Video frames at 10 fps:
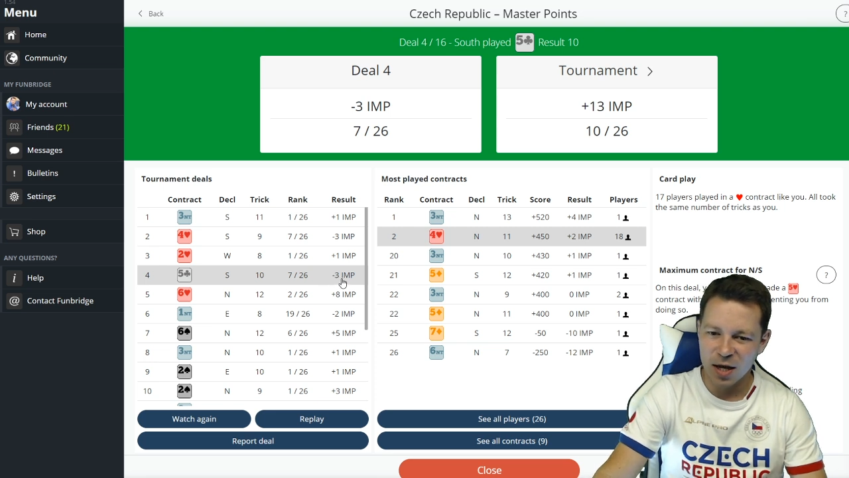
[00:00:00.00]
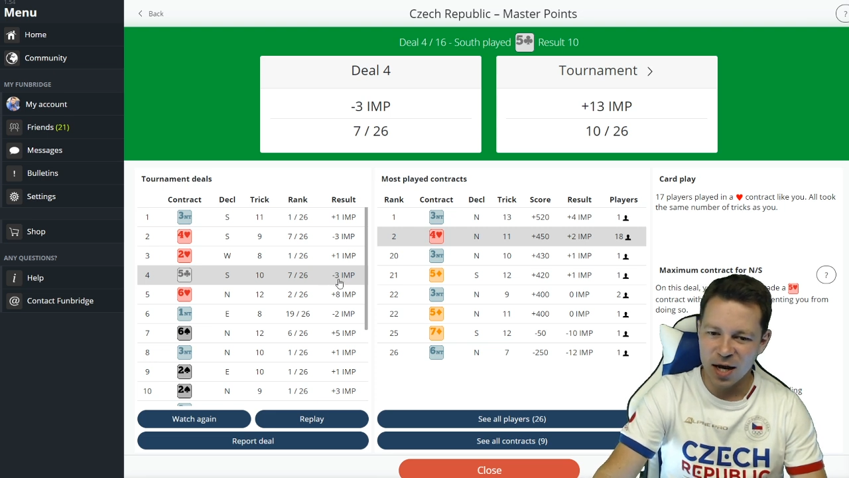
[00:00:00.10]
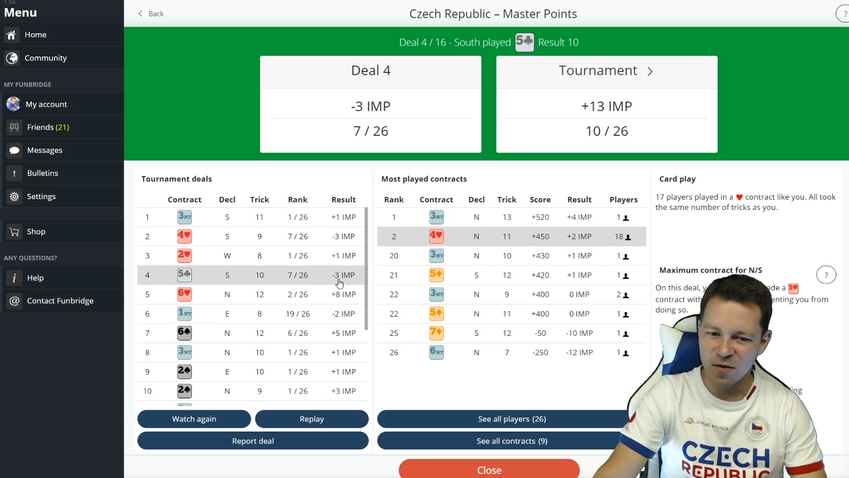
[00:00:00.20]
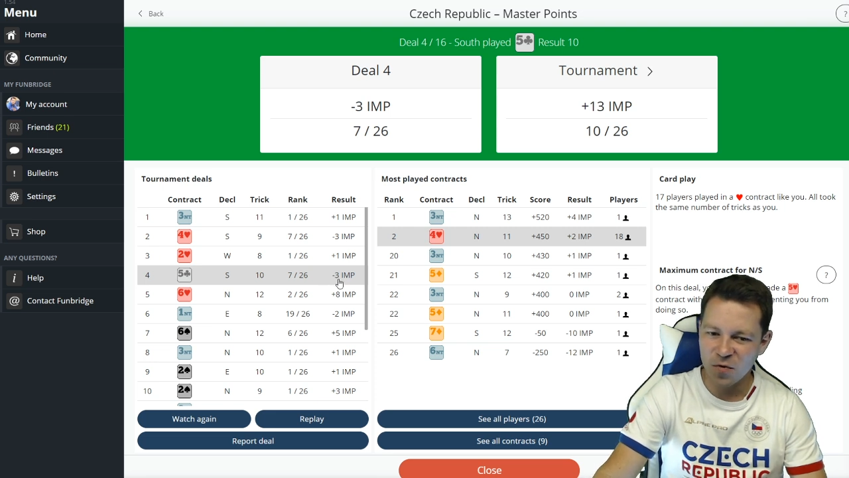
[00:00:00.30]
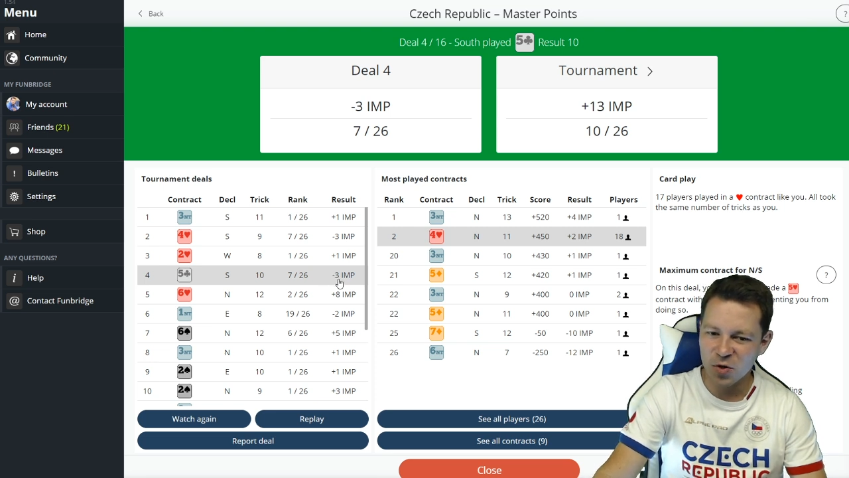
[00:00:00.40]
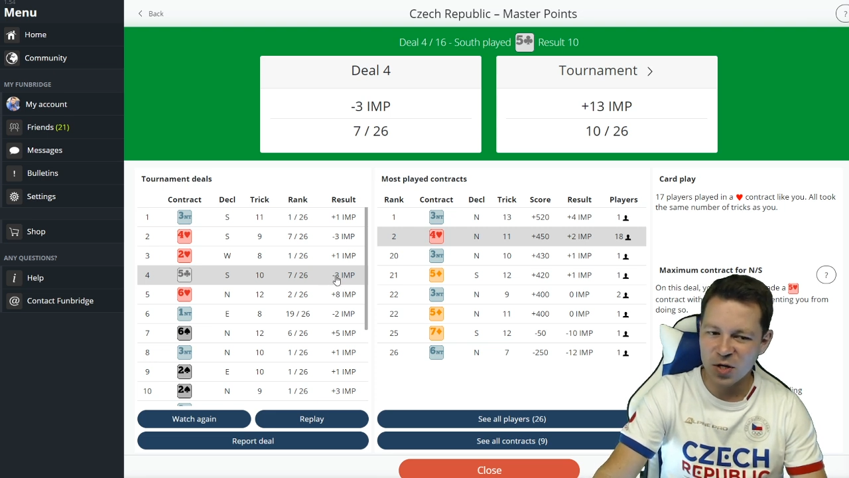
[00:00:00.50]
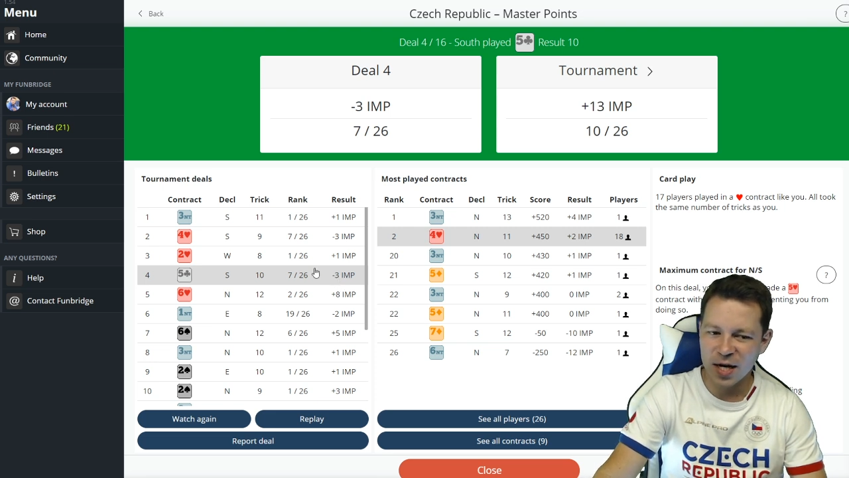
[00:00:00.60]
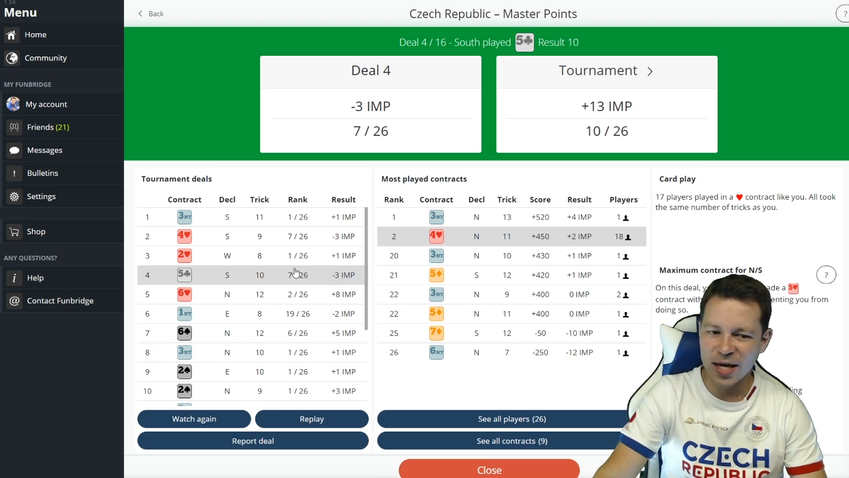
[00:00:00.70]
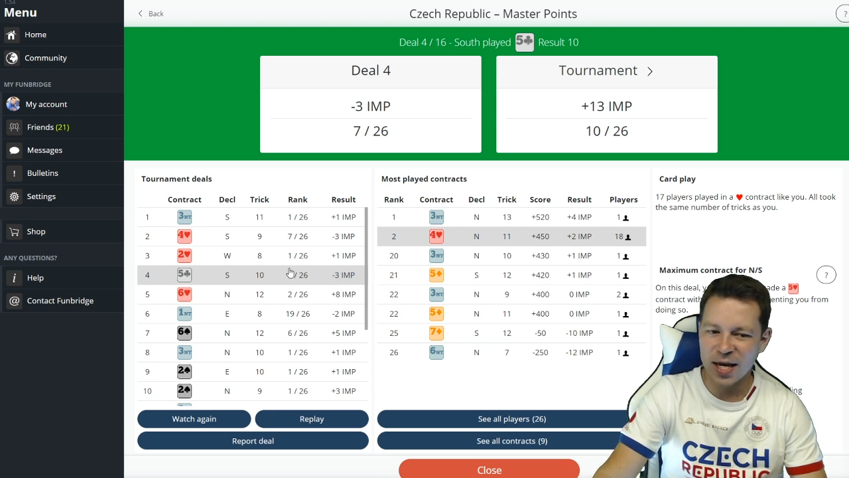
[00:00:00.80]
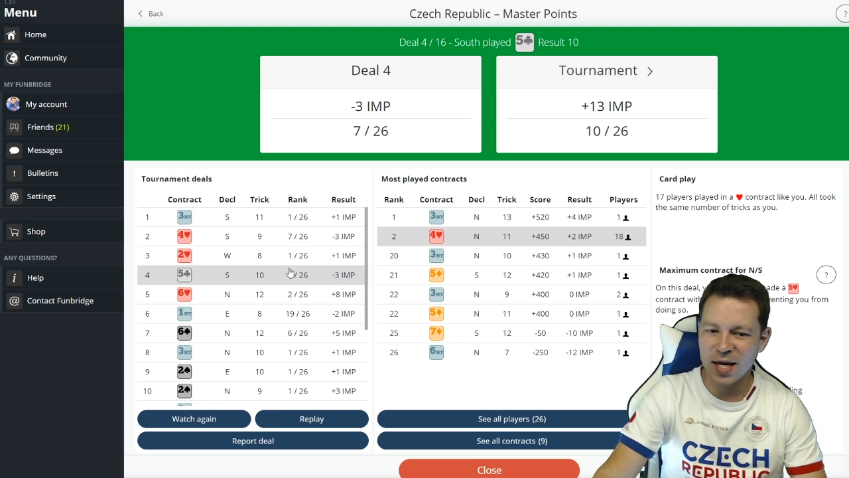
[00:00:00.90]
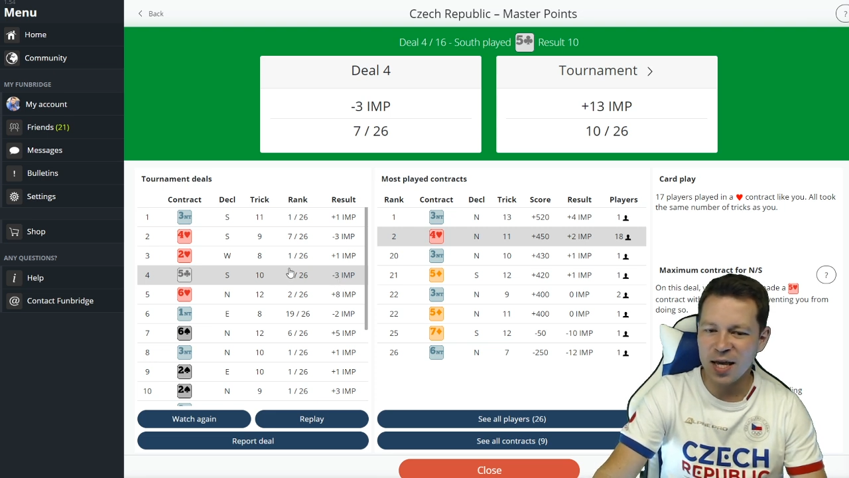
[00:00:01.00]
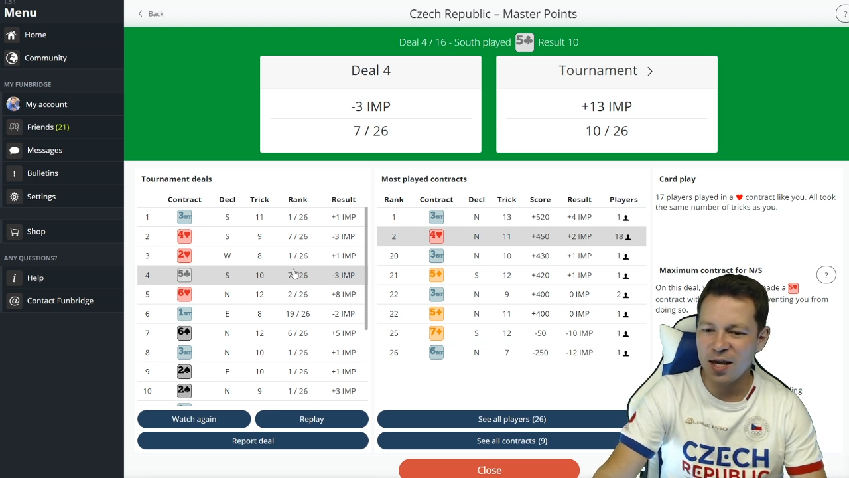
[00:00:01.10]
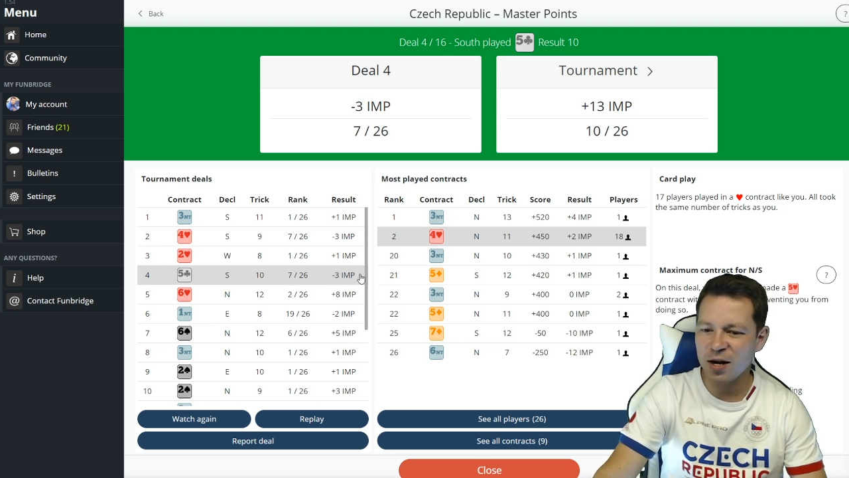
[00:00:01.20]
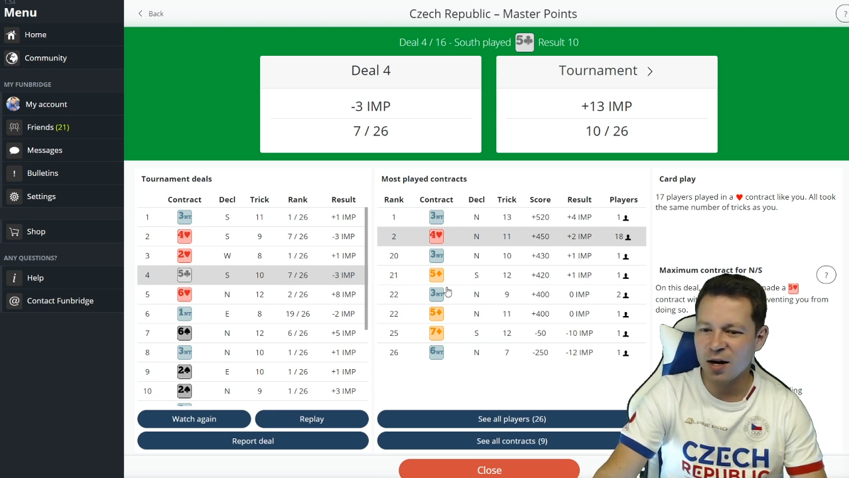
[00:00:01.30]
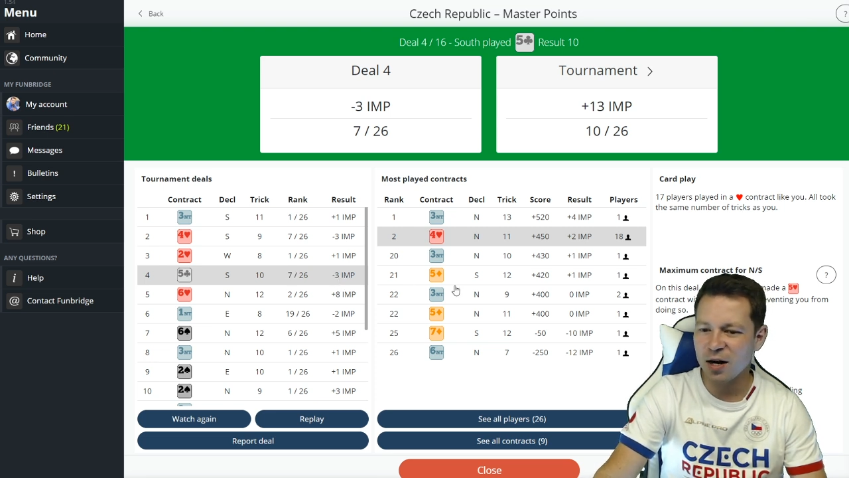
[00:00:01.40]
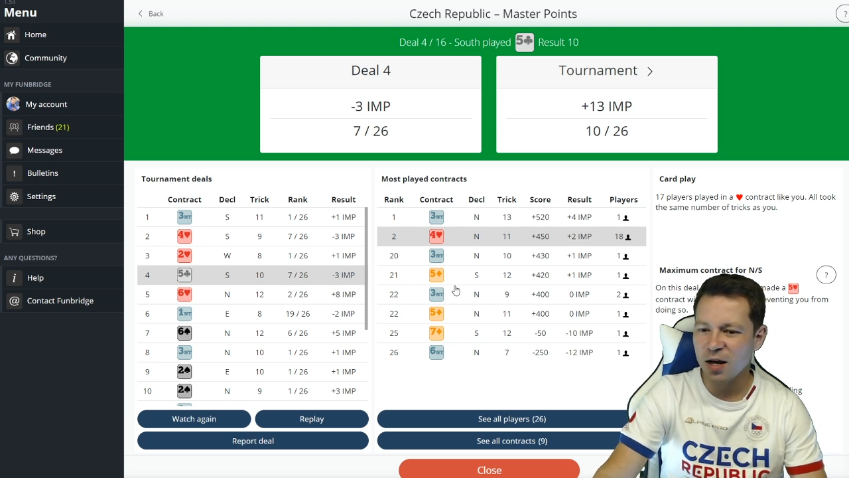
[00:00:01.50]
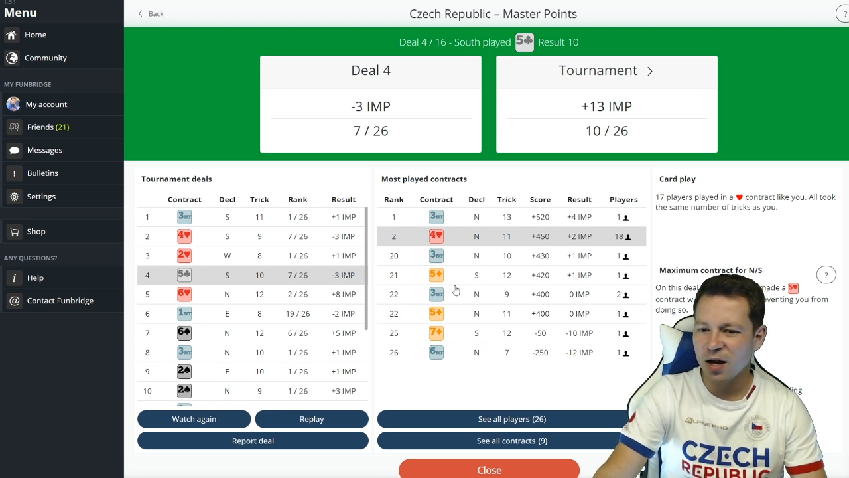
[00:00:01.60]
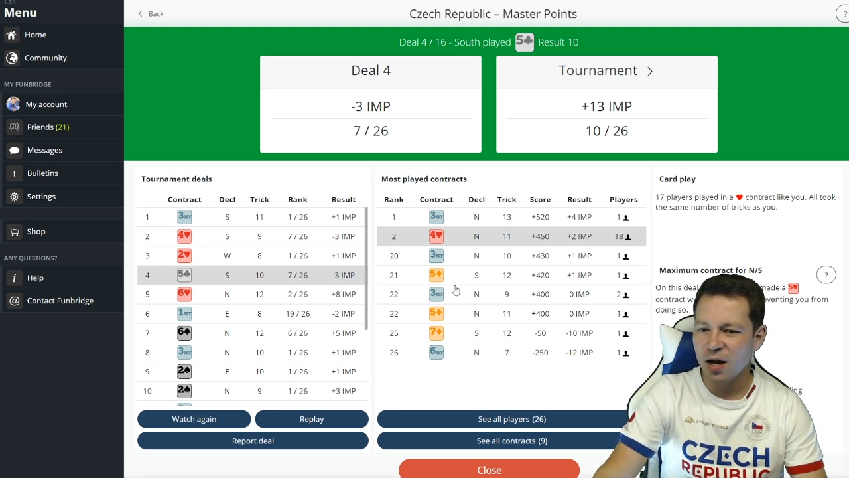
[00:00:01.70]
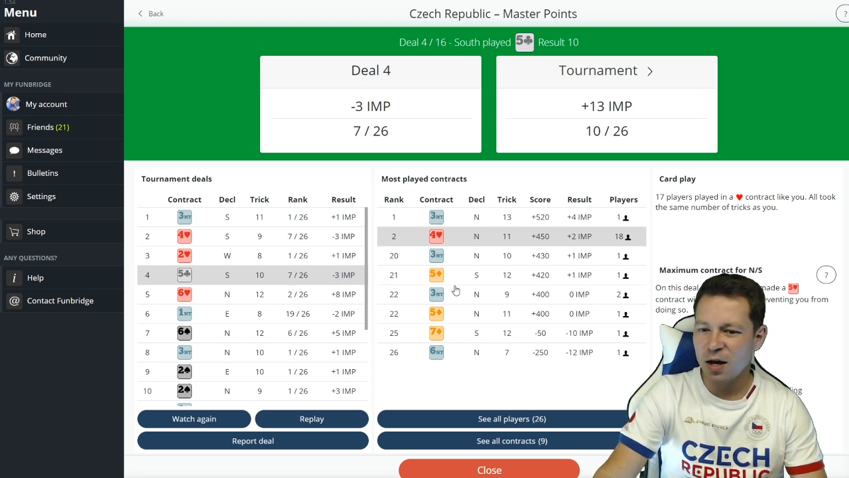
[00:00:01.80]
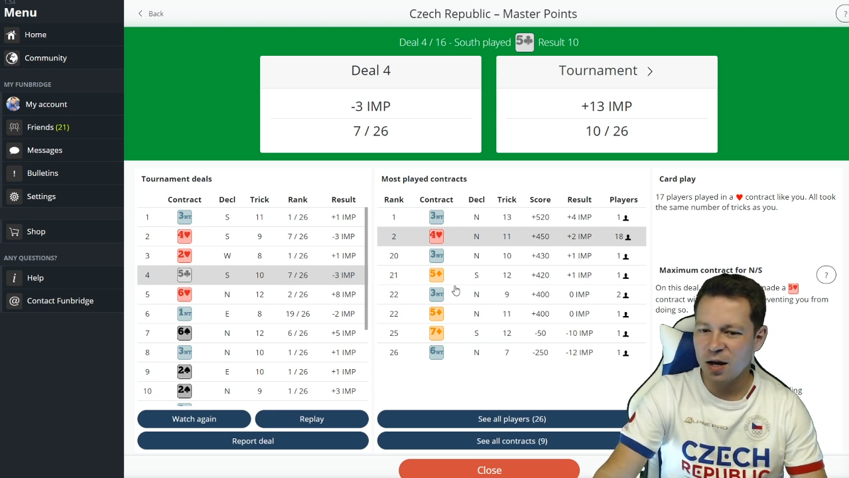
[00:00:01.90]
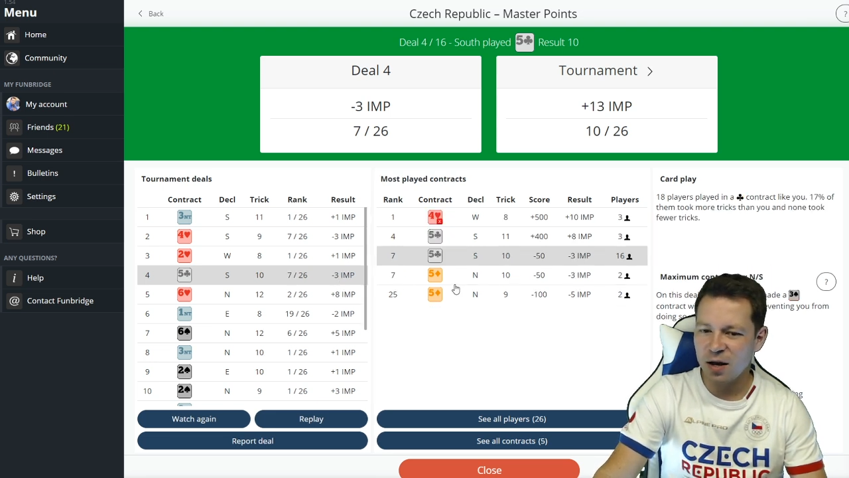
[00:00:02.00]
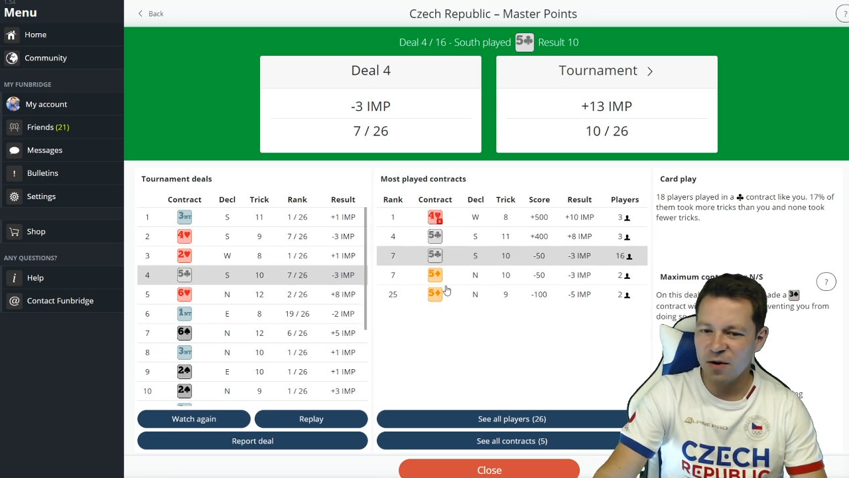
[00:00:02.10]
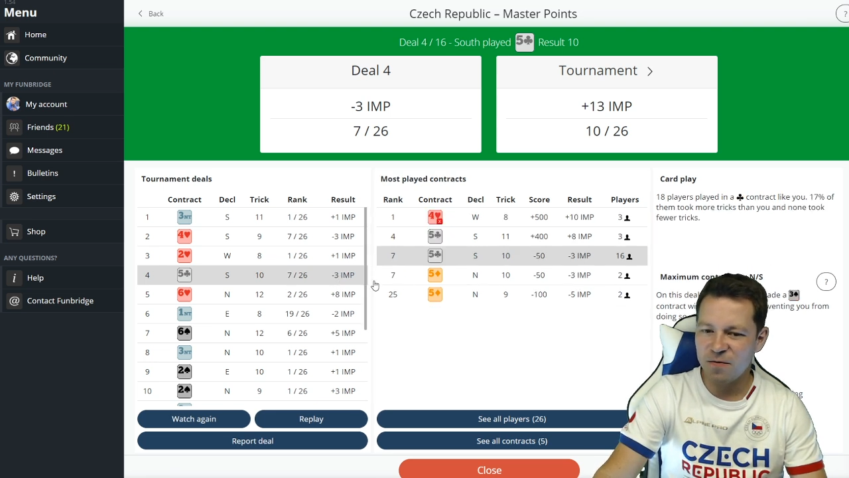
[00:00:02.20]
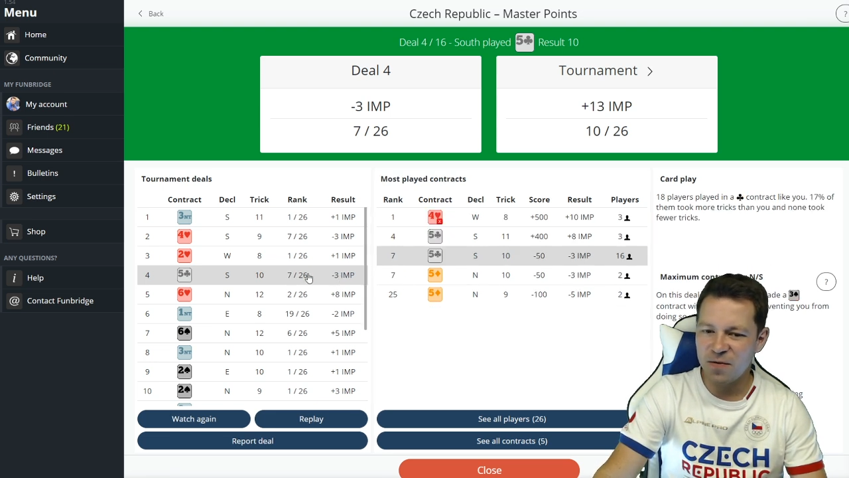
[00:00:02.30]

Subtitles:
Unfortunately in here 5